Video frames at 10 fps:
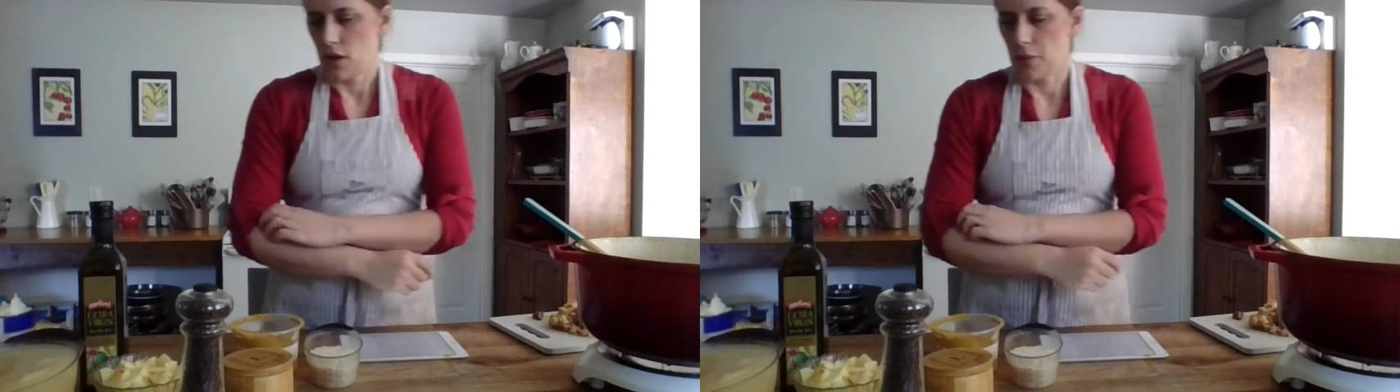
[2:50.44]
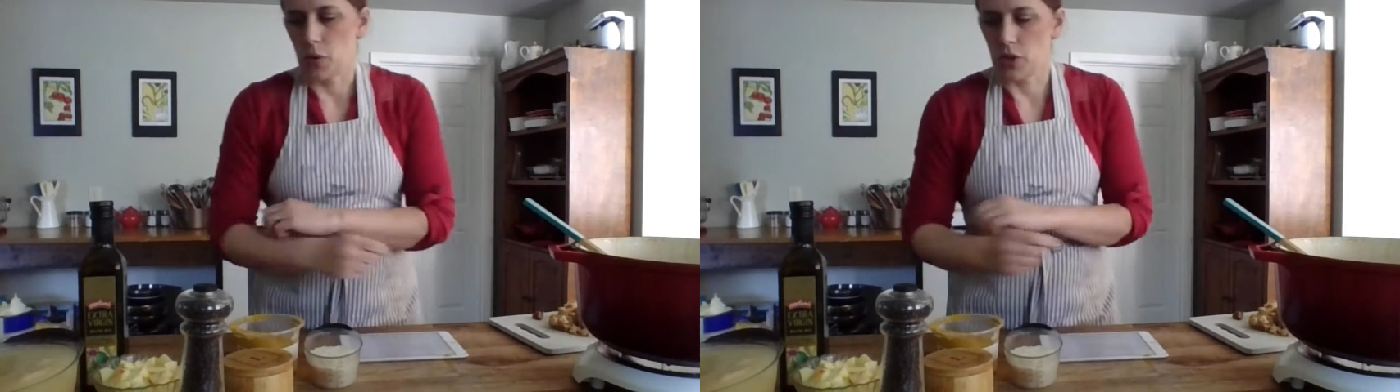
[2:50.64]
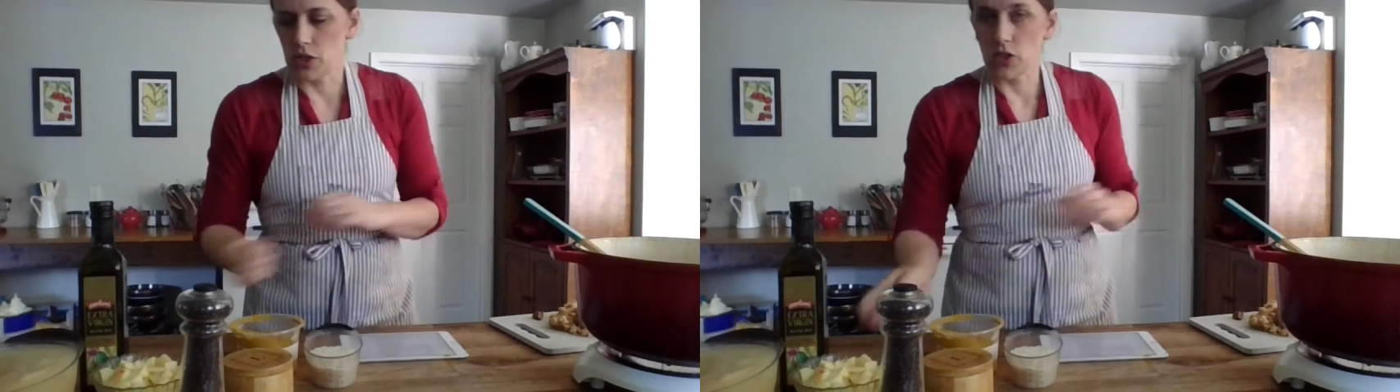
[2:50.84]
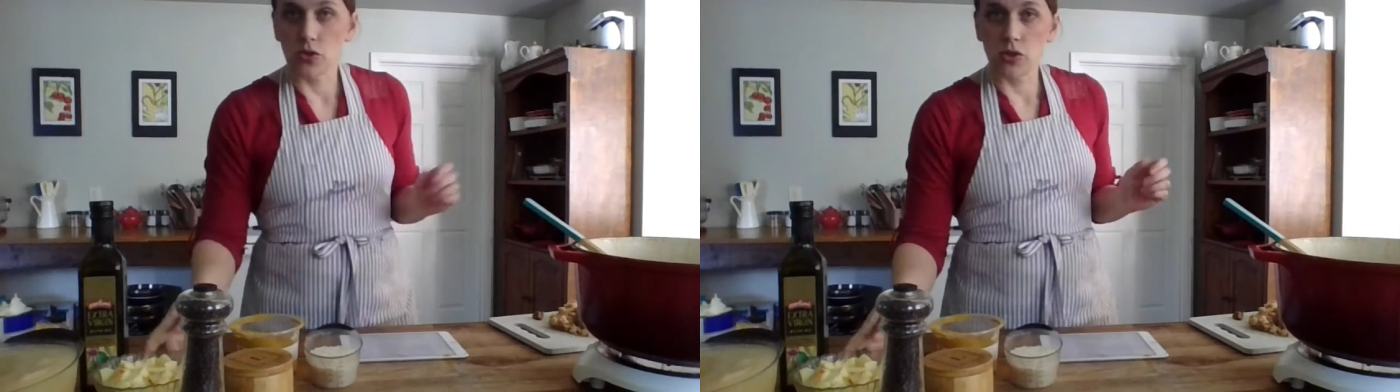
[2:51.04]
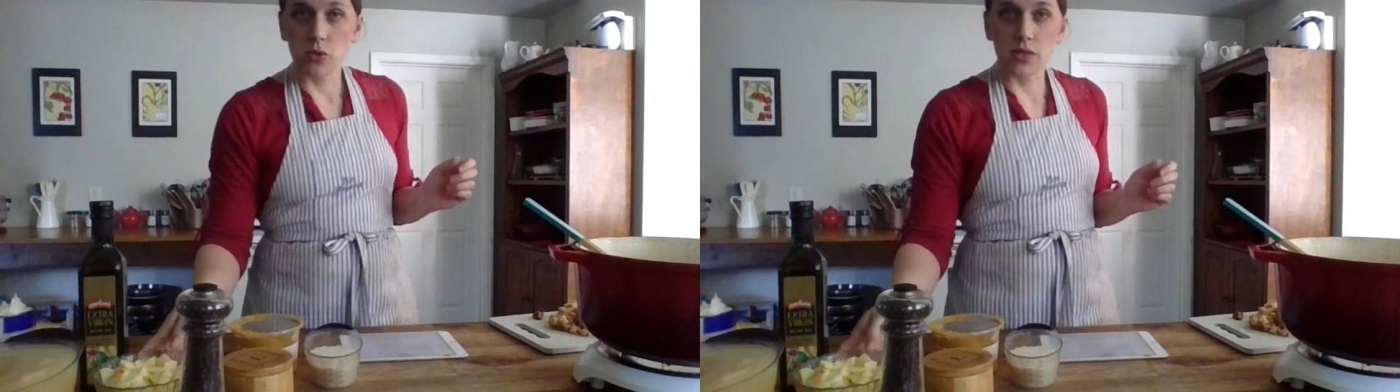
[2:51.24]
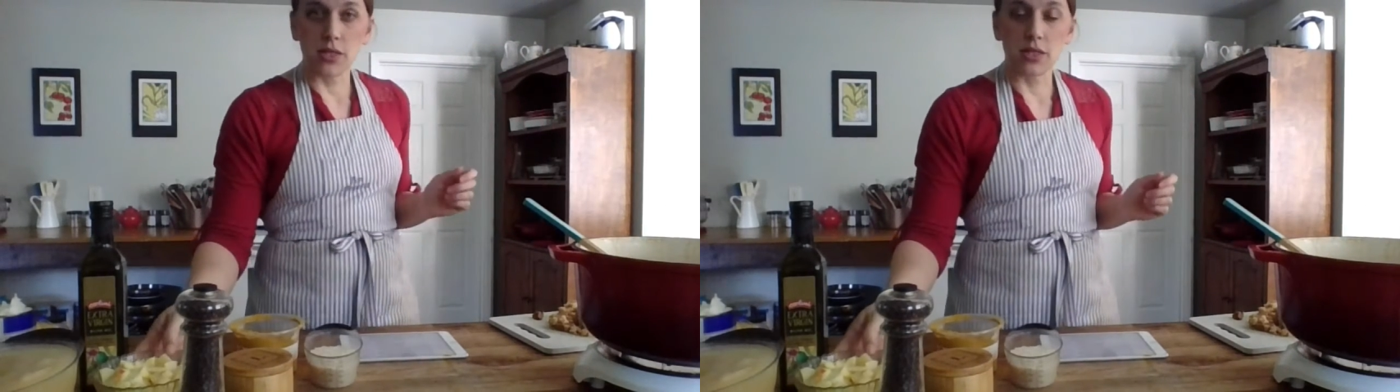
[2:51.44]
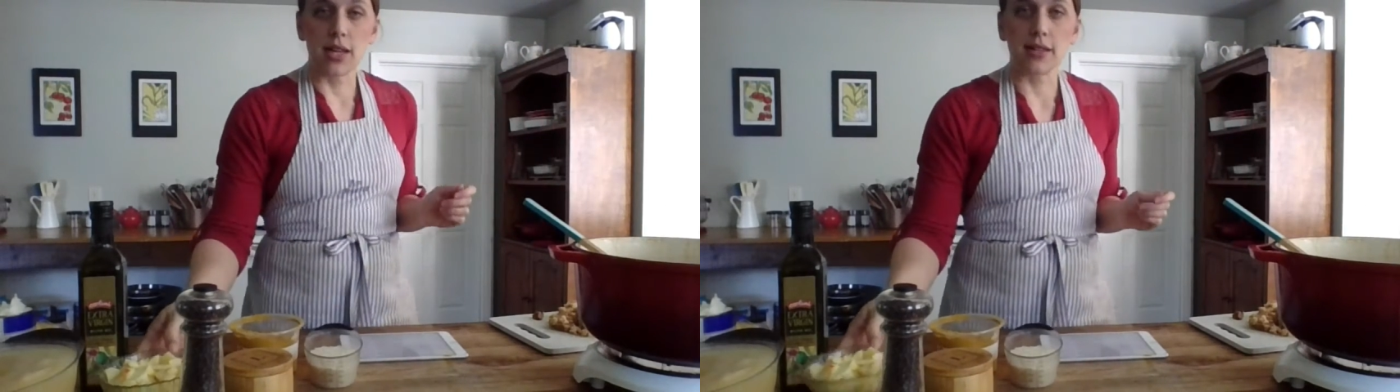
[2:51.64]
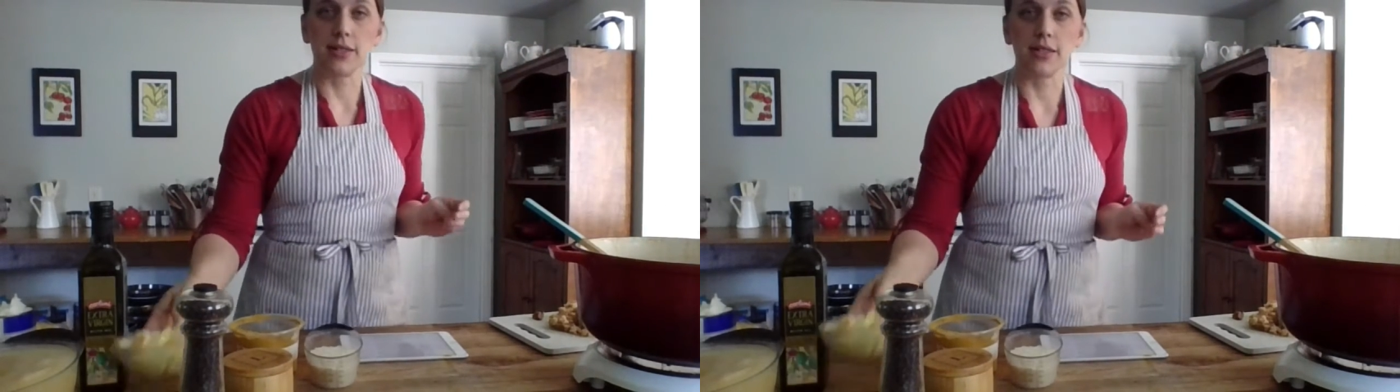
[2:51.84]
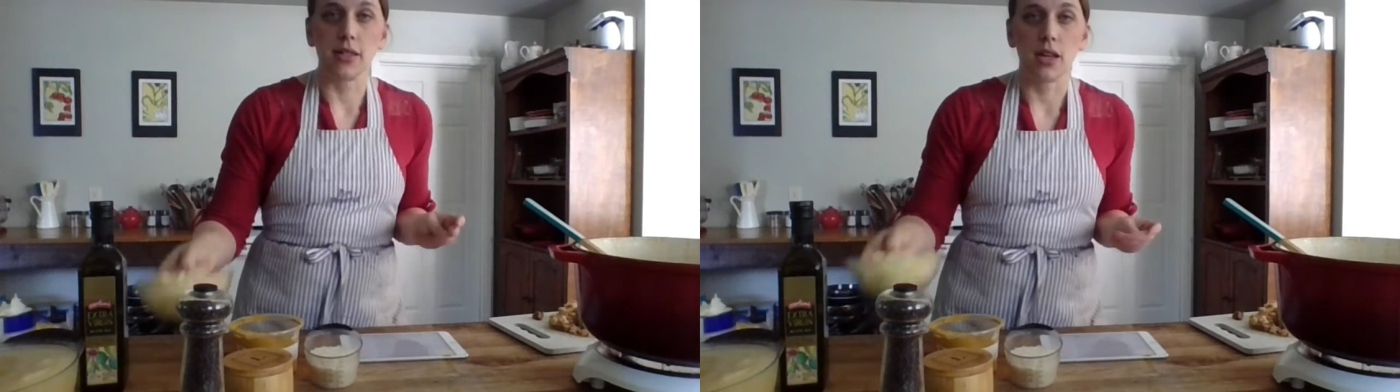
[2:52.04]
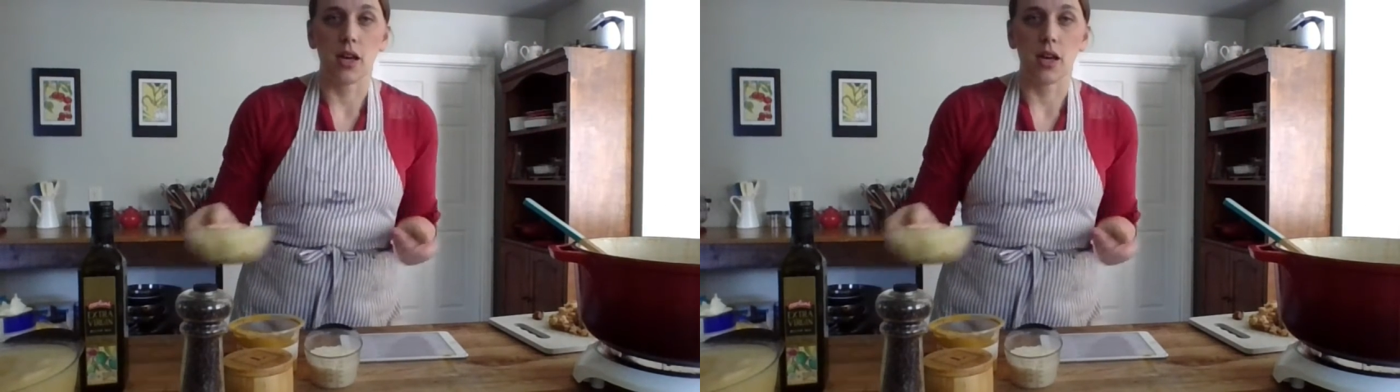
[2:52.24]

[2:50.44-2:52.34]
I'm going to introduce this next